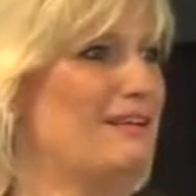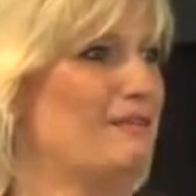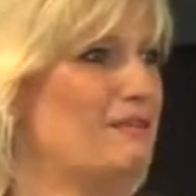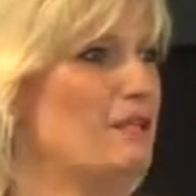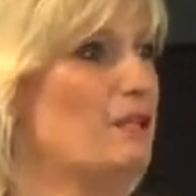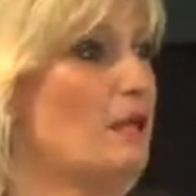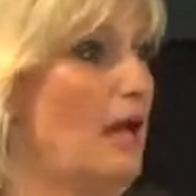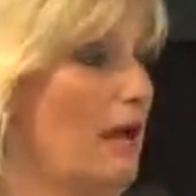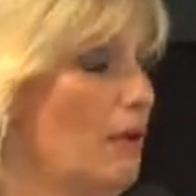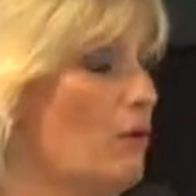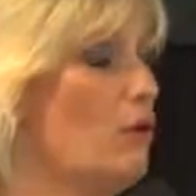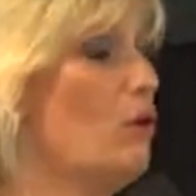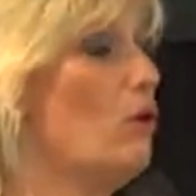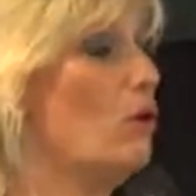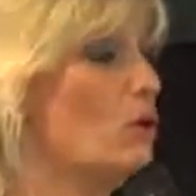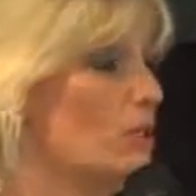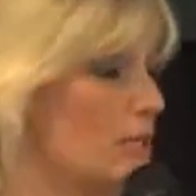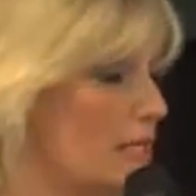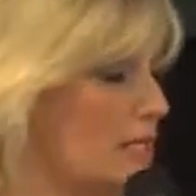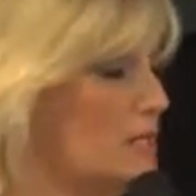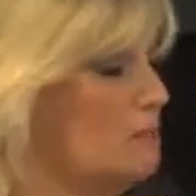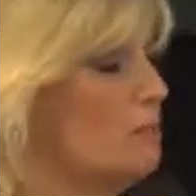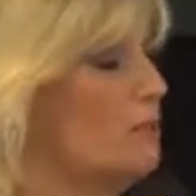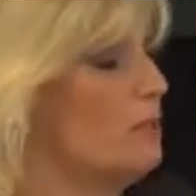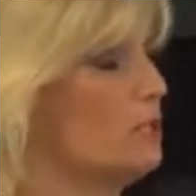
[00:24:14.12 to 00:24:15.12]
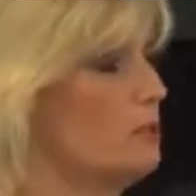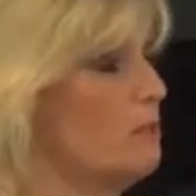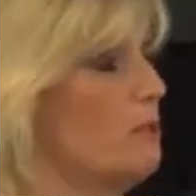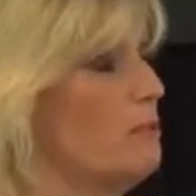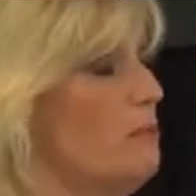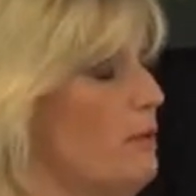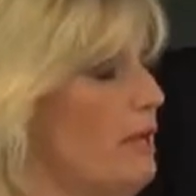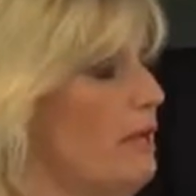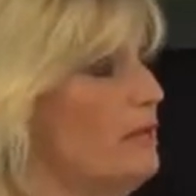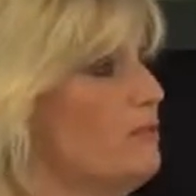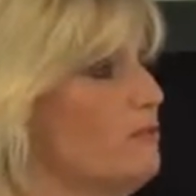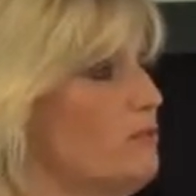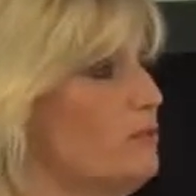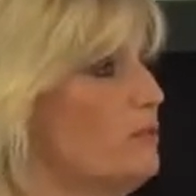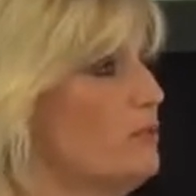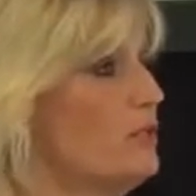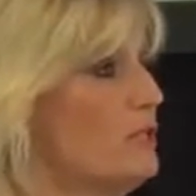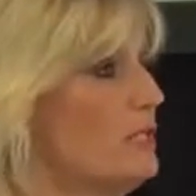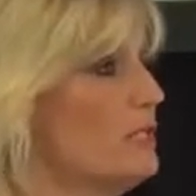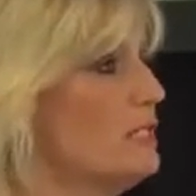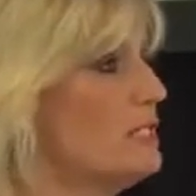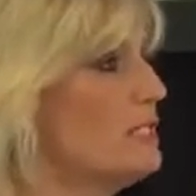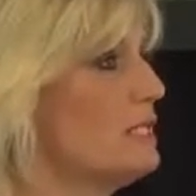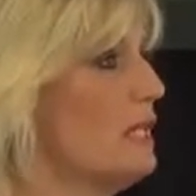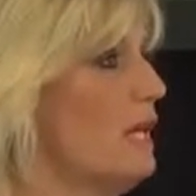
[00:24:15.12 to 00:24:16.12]
how God has works prepared for
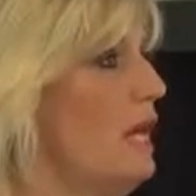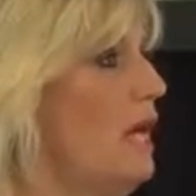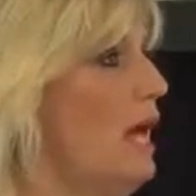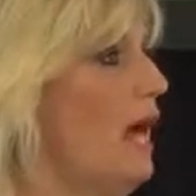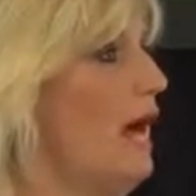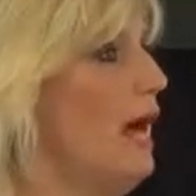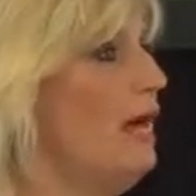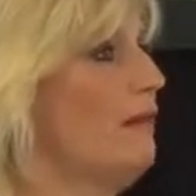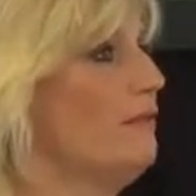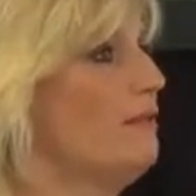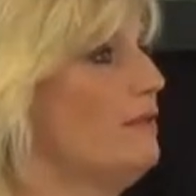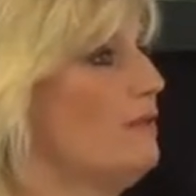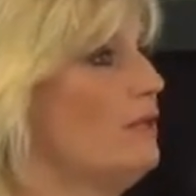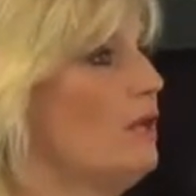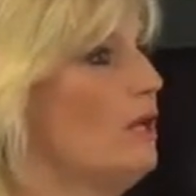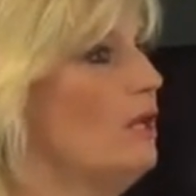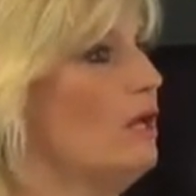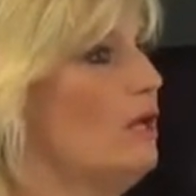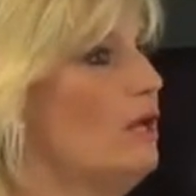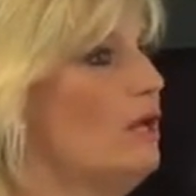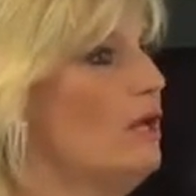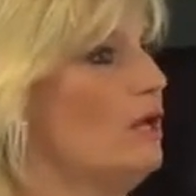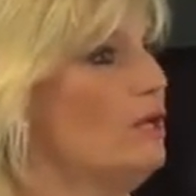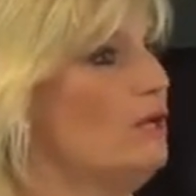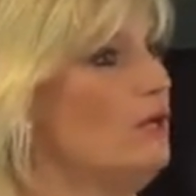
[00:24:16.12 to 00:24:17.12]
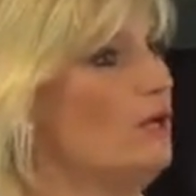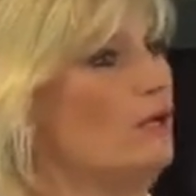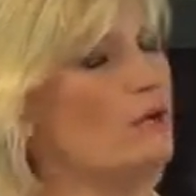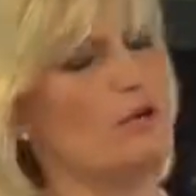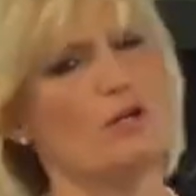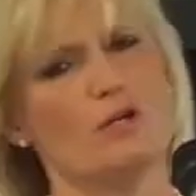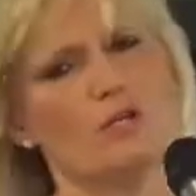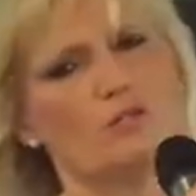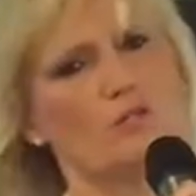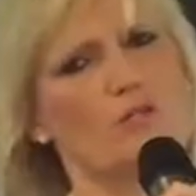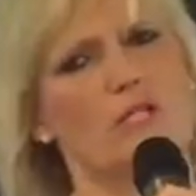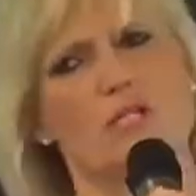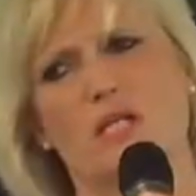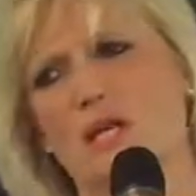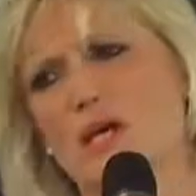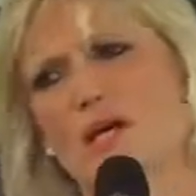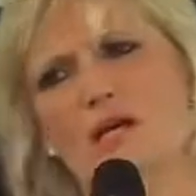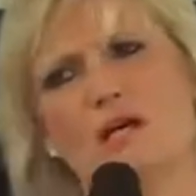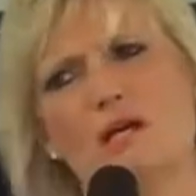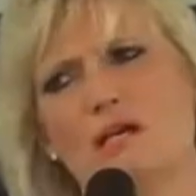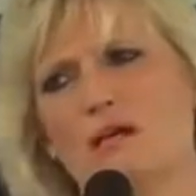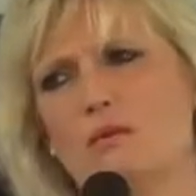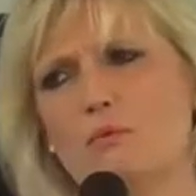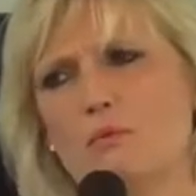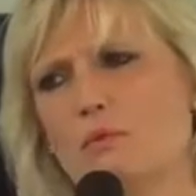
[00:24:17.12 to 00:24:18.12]
us, and that, you know, God's
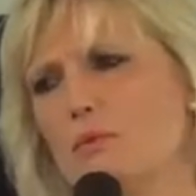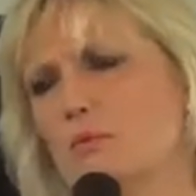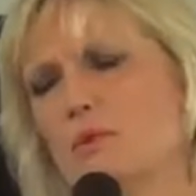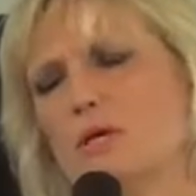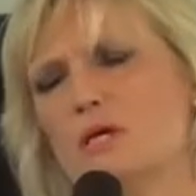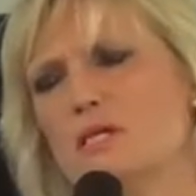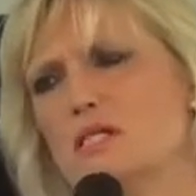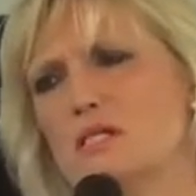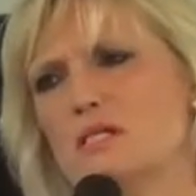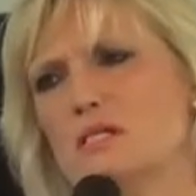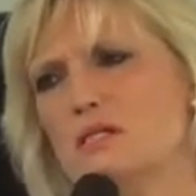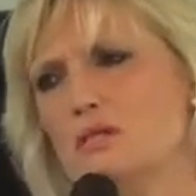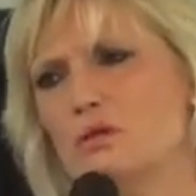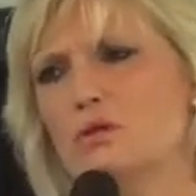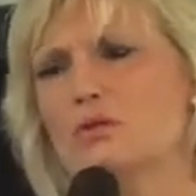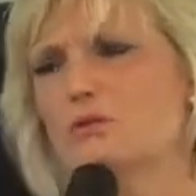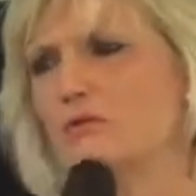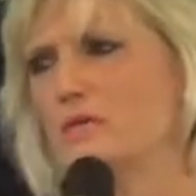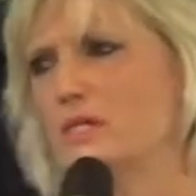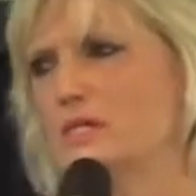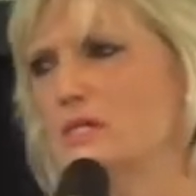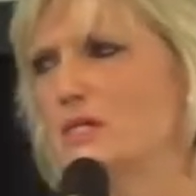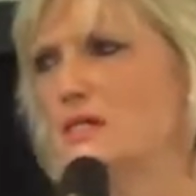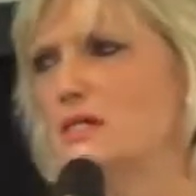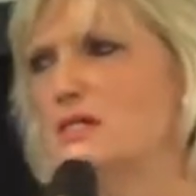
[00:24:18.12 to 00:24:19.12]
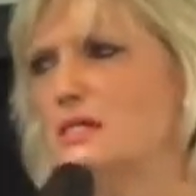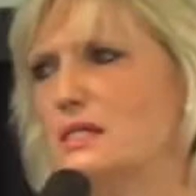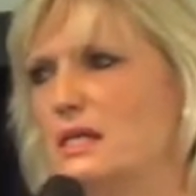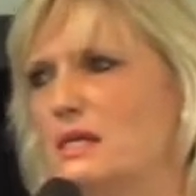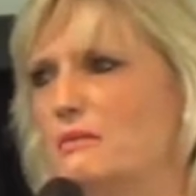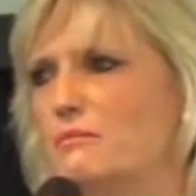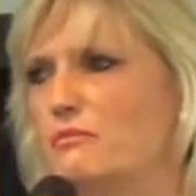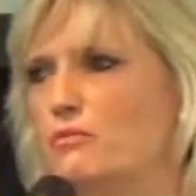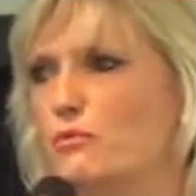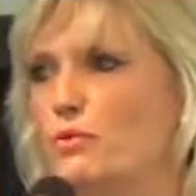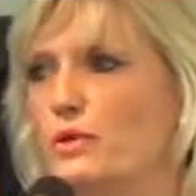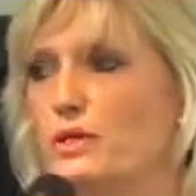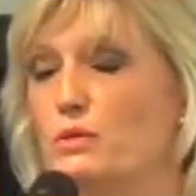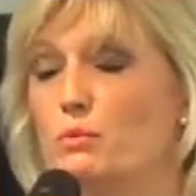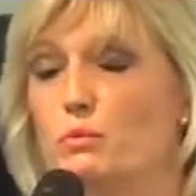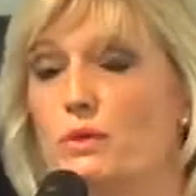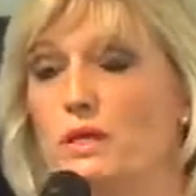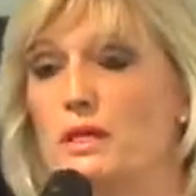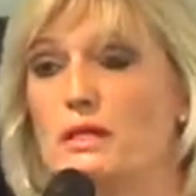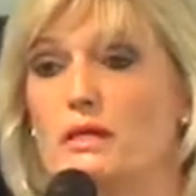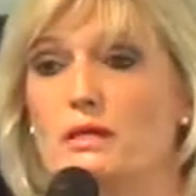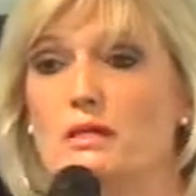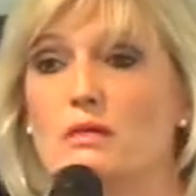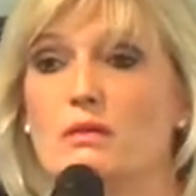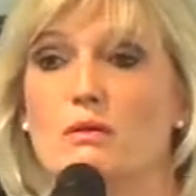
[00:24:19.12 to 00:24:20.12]
word does not return to him void. We
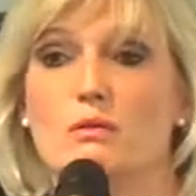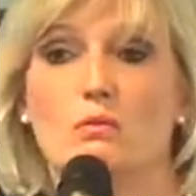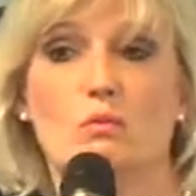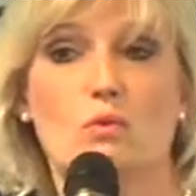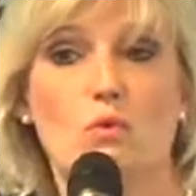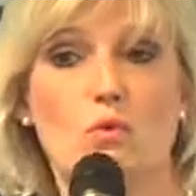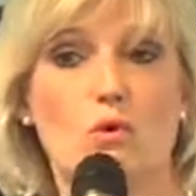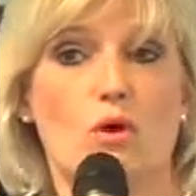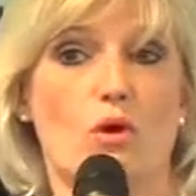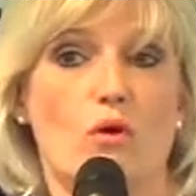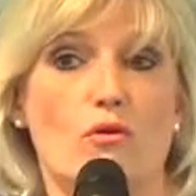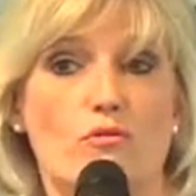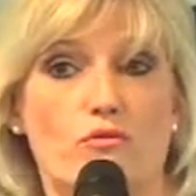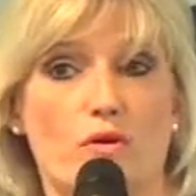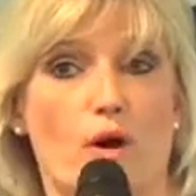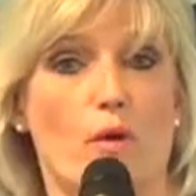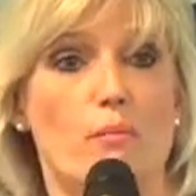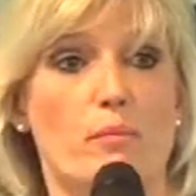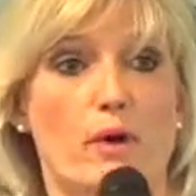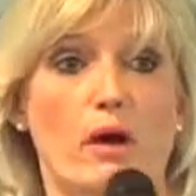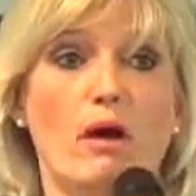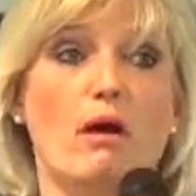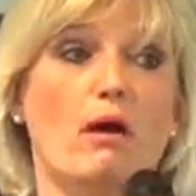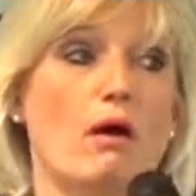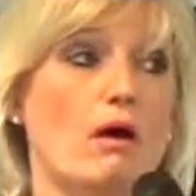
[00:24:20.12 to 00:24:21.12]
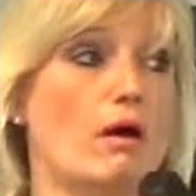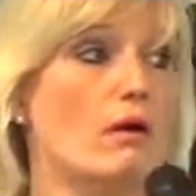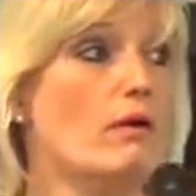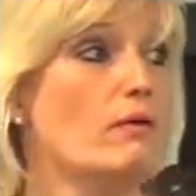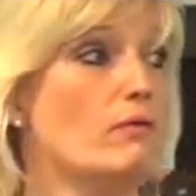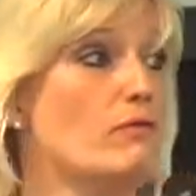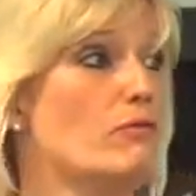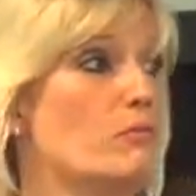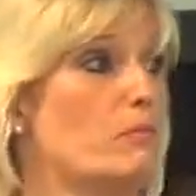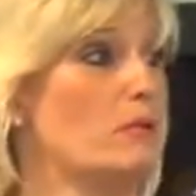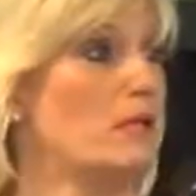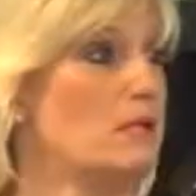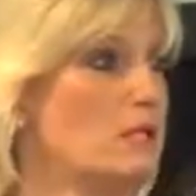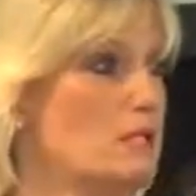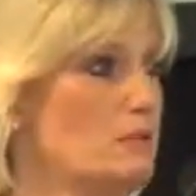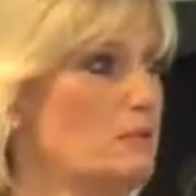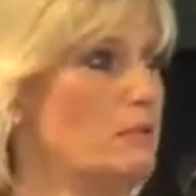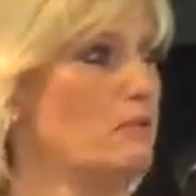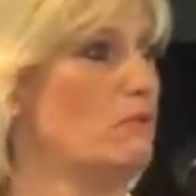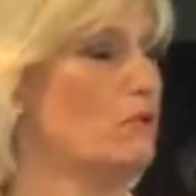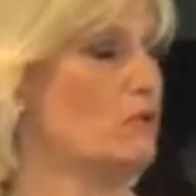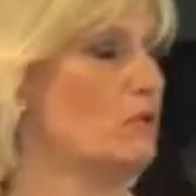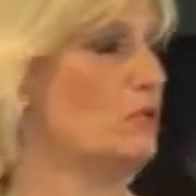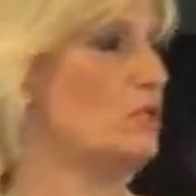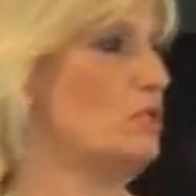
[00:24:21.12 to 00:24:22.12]
can walk off our path because
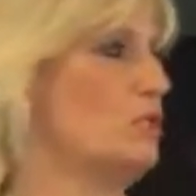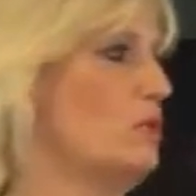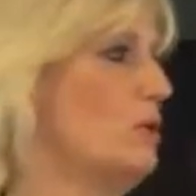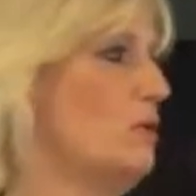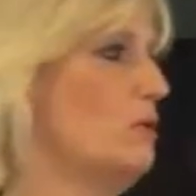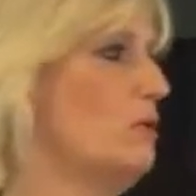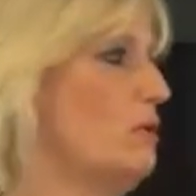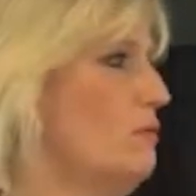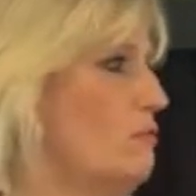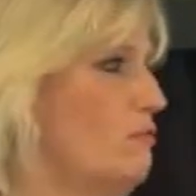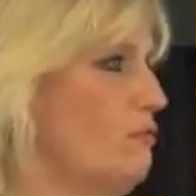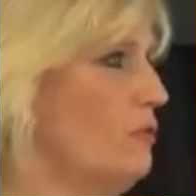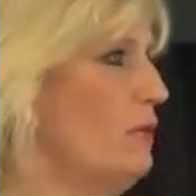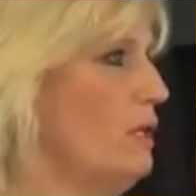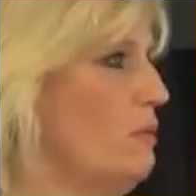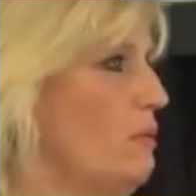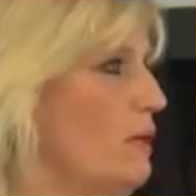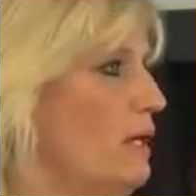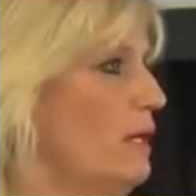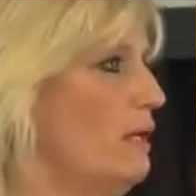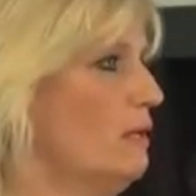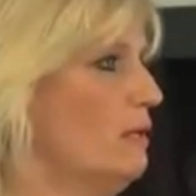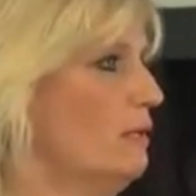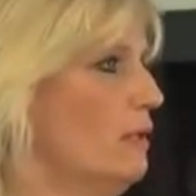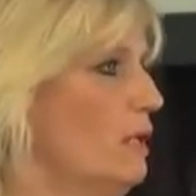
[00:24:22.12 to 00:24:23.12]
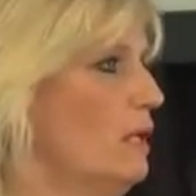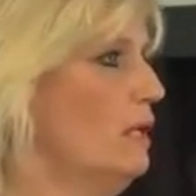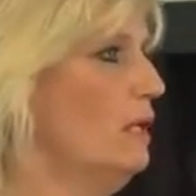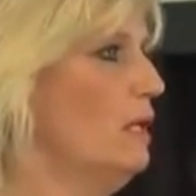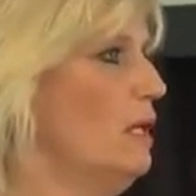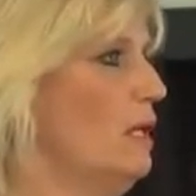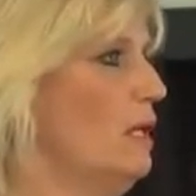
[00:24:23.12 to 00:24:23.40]
we've got free will,